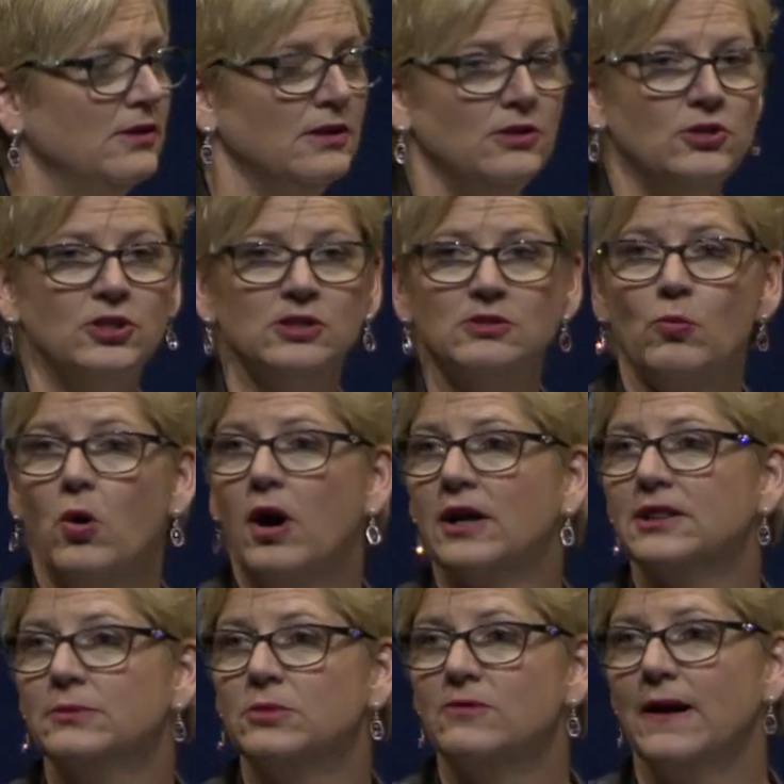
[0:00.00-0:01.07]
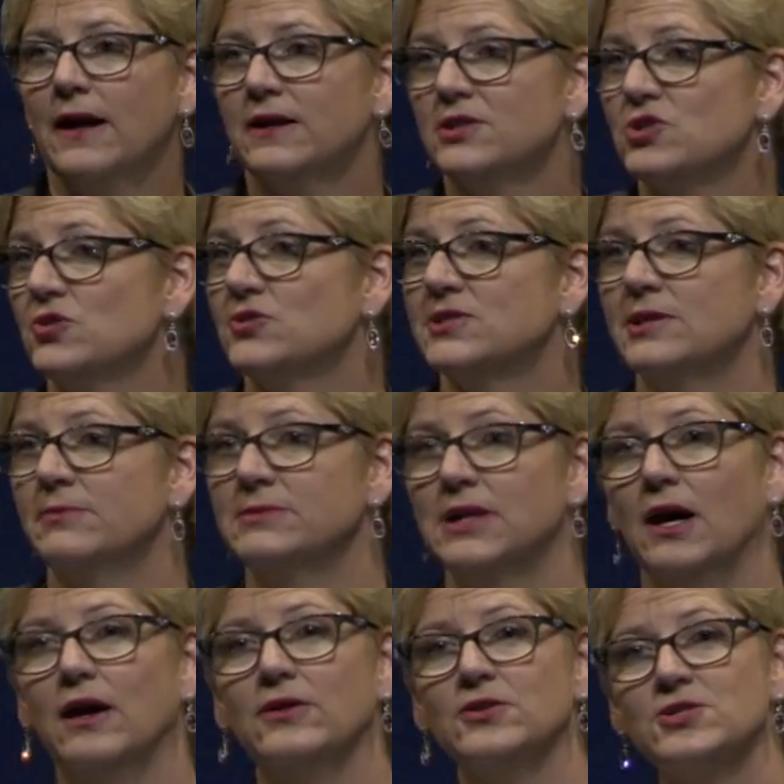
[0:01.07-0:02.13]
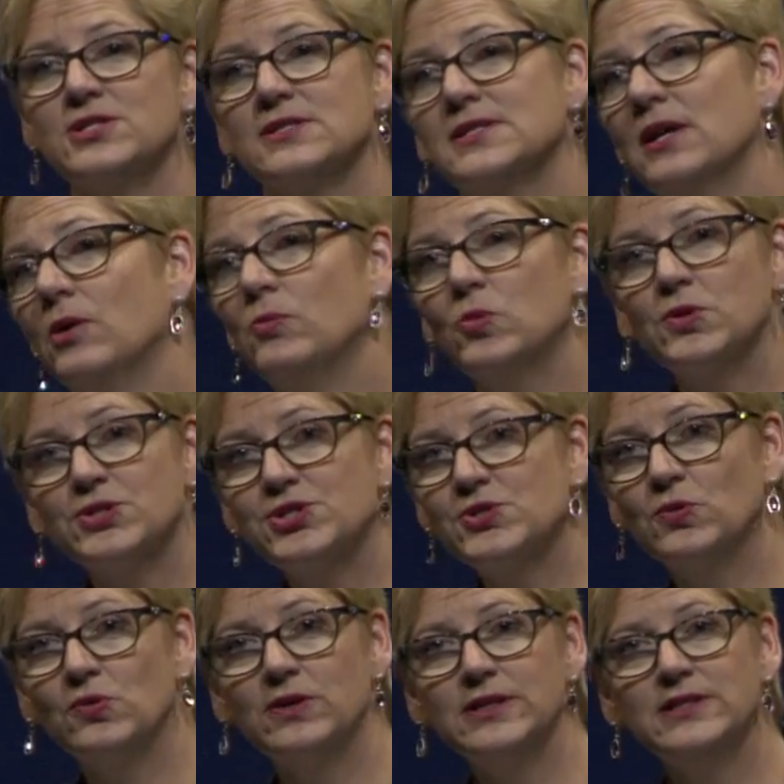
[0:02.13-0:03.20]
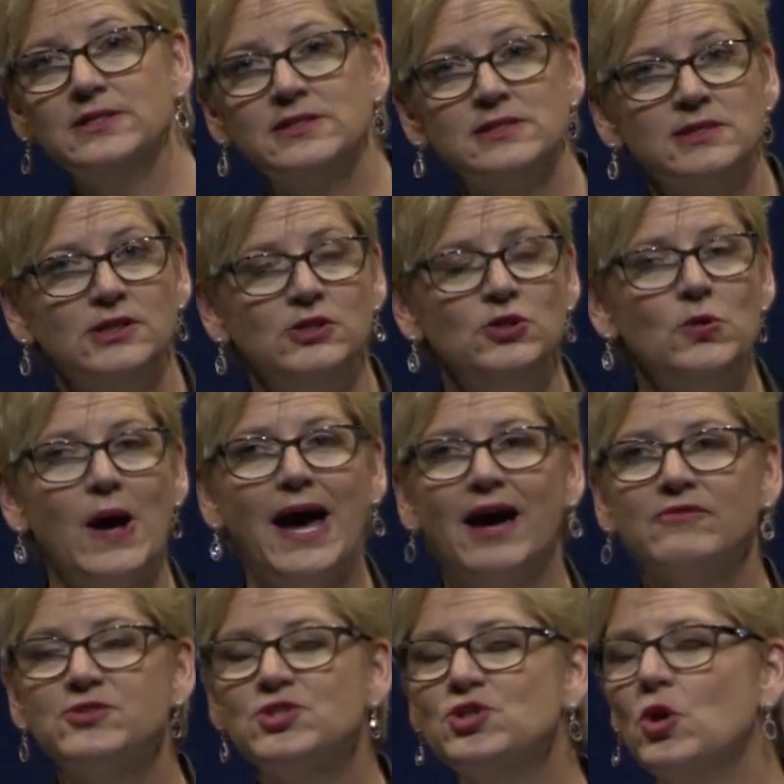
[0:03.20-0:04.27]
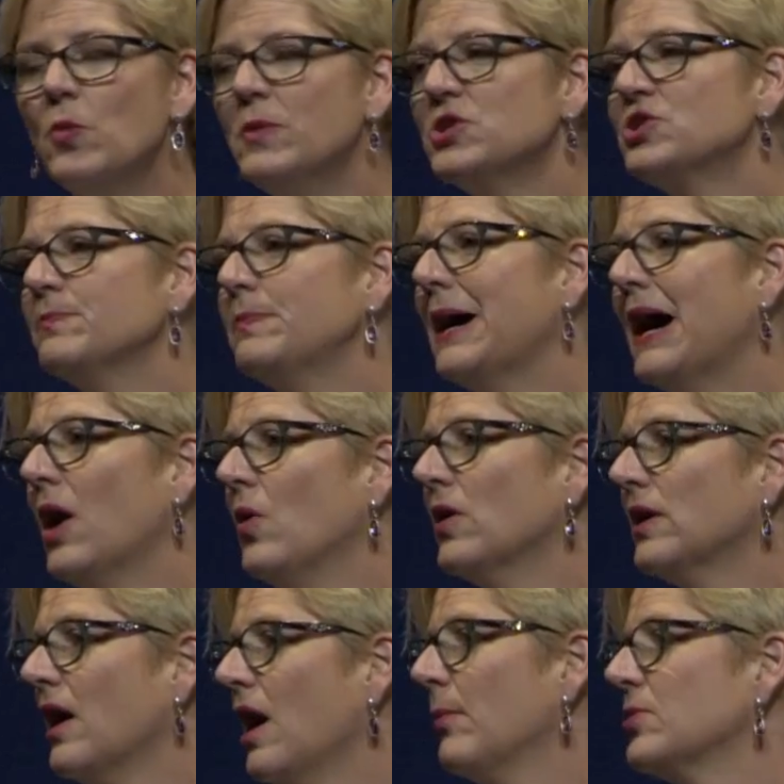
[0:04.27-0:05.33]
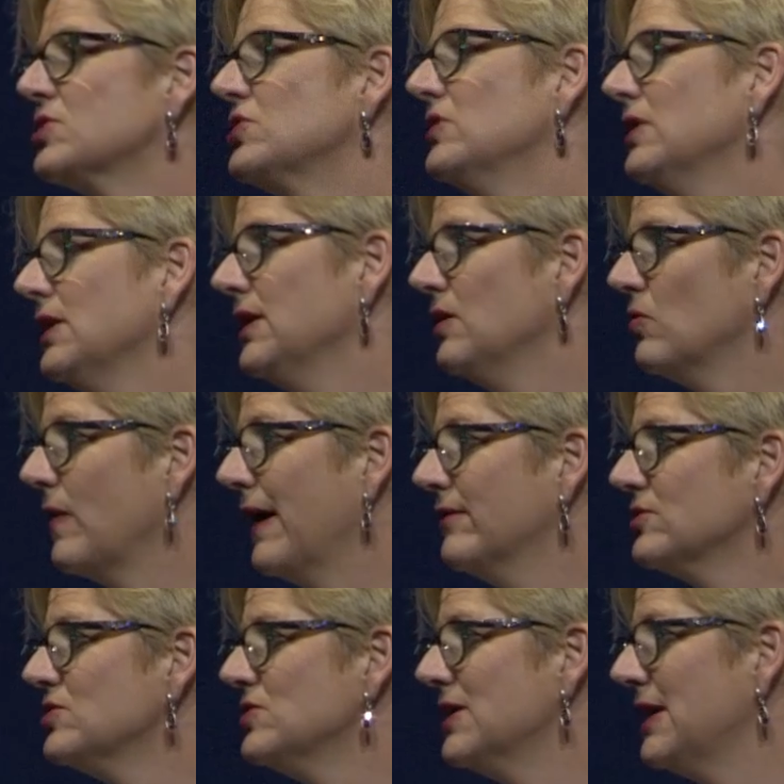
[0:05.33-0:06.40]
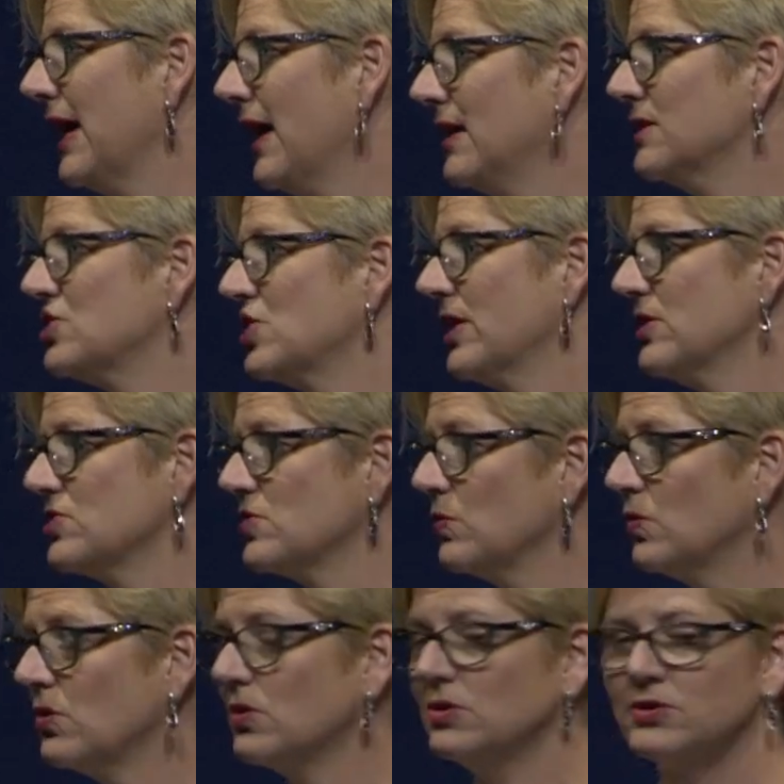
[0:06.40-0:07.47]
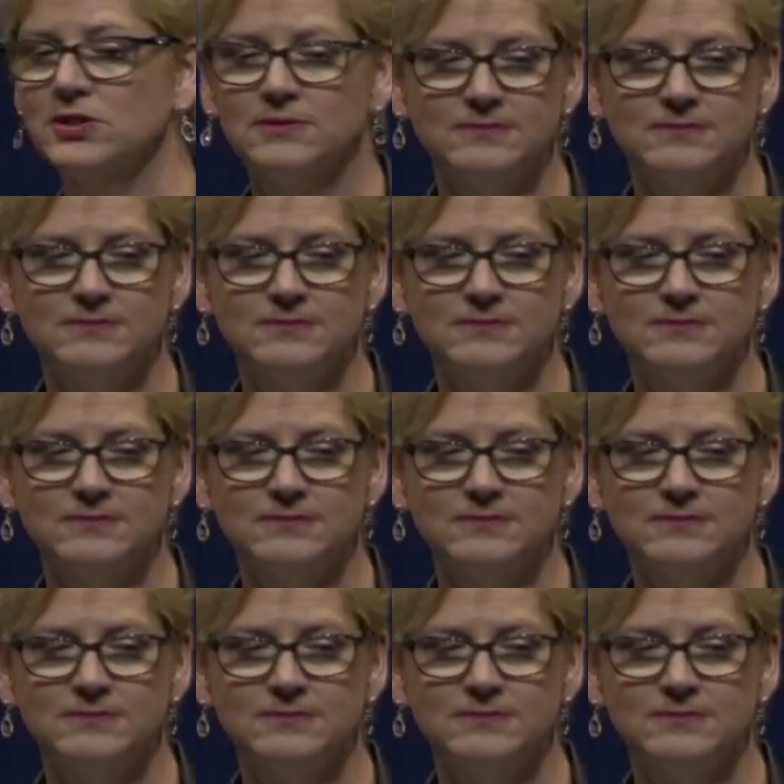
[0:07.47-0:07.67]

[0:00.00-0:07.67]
You can walk them around, introduce them to others, and tell more stories. You have so much empowered opportunity around you today to change the world.